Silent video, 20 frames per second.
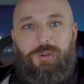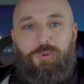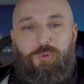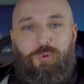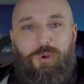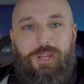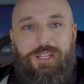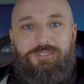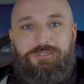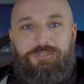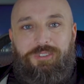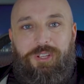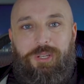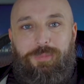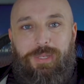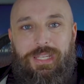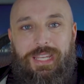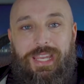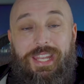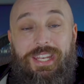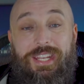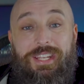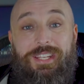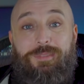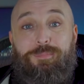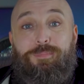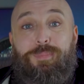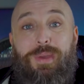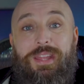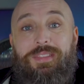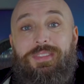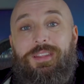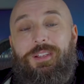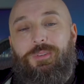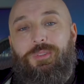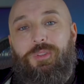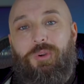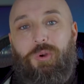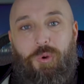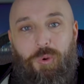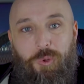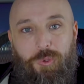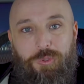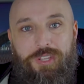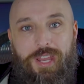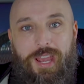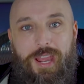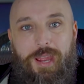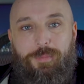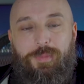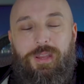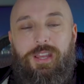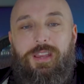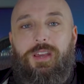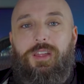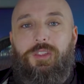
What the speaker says: Right in front of me, and it had been there the whole time.